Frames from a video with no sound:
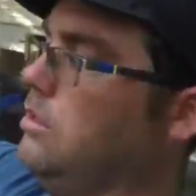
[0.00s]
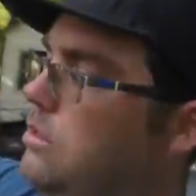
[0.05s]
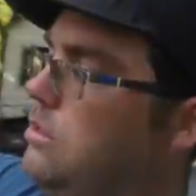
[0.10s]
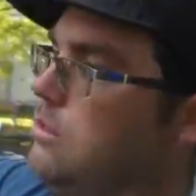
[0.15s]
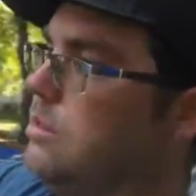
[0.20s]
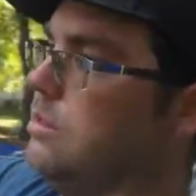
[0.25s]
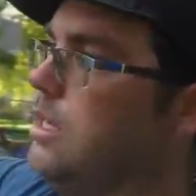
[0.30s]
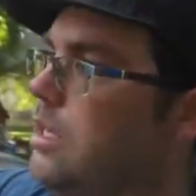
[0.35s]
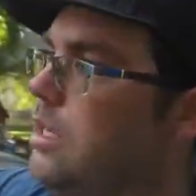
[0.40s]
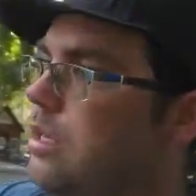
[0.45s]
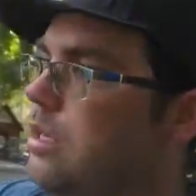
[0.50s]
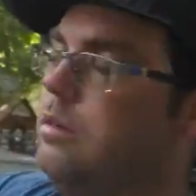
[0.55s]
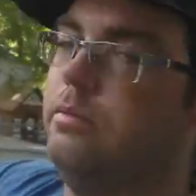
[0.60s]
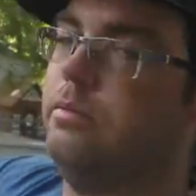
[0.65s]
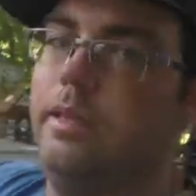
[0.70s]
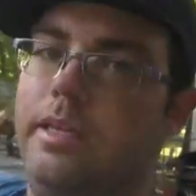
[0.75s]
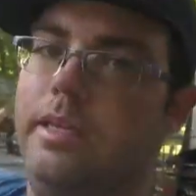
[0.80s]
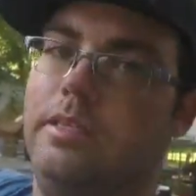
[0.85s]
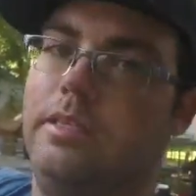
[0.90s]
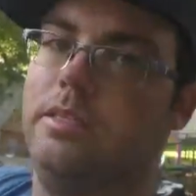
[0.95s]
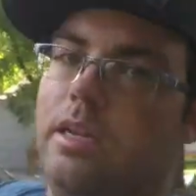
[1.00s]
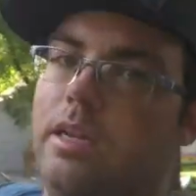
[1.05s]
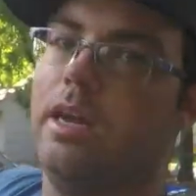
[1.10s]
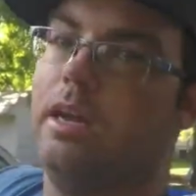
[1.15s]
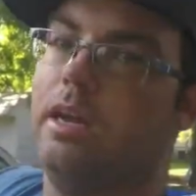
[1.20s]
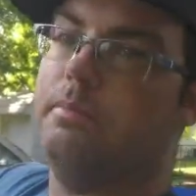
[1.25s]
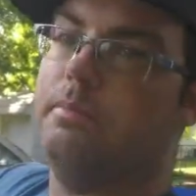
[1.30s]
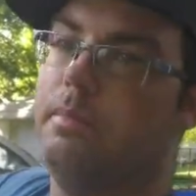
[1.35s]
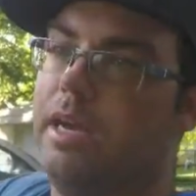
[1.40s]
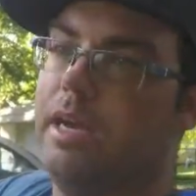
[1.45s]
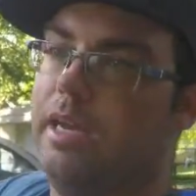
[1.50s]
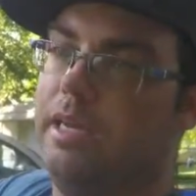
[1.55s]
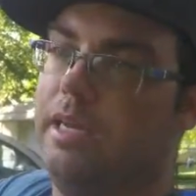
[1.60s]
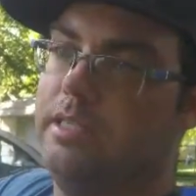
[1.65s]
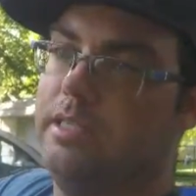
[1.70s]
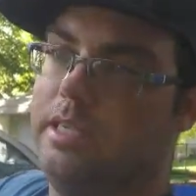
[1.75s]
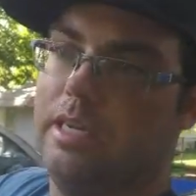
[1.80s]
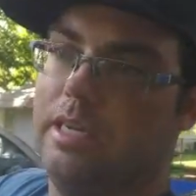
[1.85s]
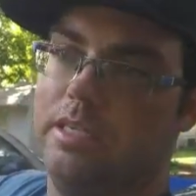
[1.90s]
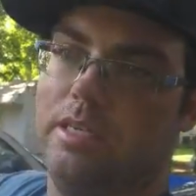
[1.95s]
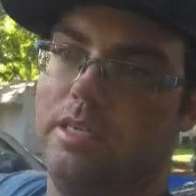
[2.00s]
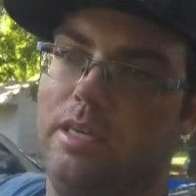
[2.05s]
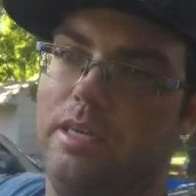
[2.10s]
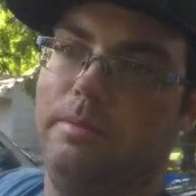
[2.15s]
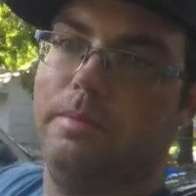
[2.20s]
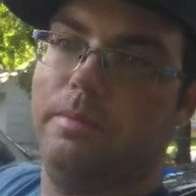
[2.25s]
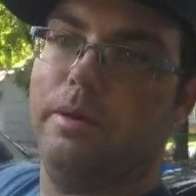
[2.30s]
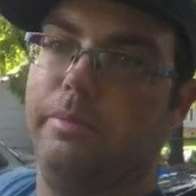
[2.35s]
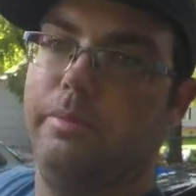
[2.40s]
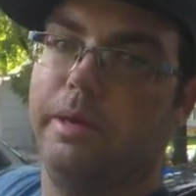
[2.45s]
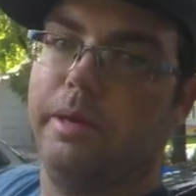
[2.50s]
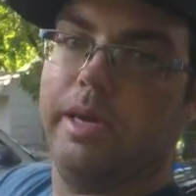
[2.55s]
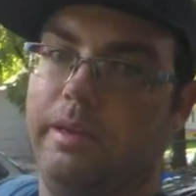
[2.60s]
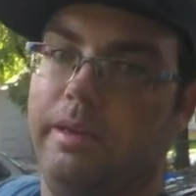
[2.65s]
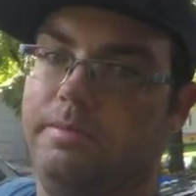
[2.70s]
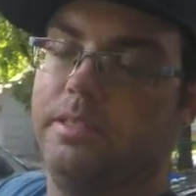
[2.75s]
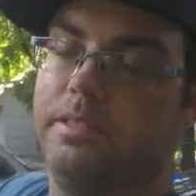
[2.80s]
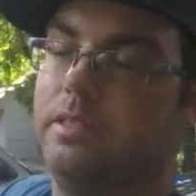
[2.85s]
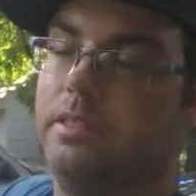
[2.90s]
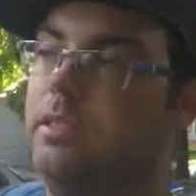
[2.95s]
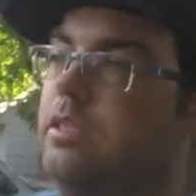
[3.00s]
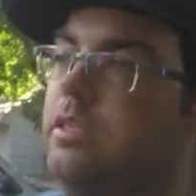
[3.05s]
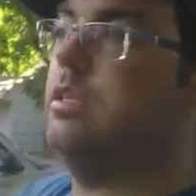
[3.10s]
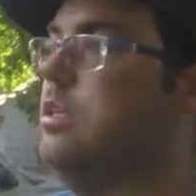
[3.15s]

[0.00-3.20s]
Durango is not mine, it's actually my wife's.